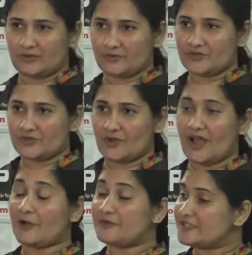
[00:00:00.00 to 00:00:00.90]
used. So
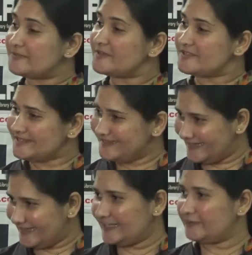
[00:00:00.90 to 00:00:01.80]
how is the person
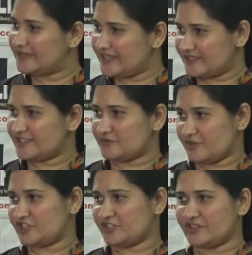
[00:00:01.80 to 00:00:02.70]
dealing with that
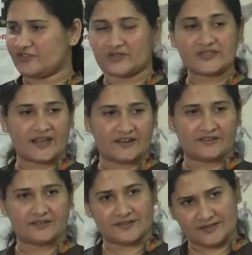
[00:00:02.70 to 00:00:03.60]
situation and those
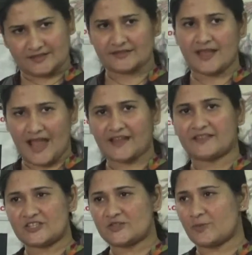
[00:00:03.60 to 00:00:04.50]
characters
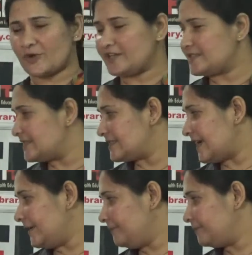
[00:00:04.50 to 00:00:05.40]
at this point in
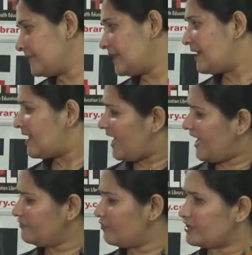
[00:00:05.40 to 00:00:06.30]
time?
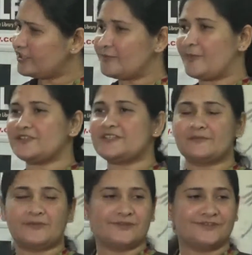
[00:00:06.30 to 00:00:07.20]
And what are the
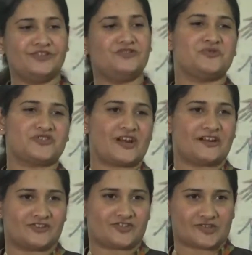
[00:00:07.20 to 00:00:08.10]
possible new
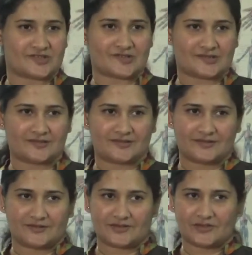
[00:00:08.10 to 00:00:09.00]
strategies?
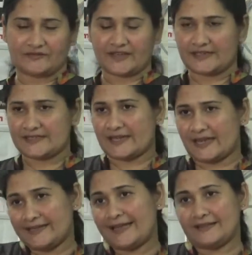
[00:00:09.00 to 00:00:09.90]
So if there is an
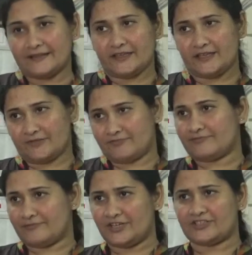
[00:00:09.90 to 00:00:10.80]
unhealthy
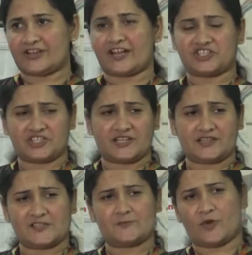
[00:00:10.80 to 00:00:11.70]
interaction at
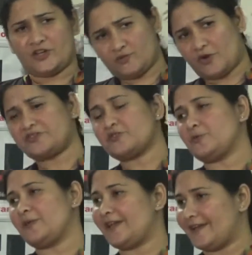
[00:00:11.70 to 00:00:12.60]
this point, what
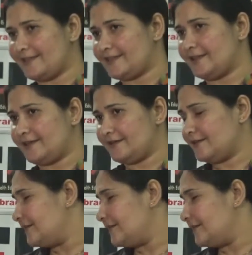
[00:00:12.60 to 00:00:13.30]
could be a healthy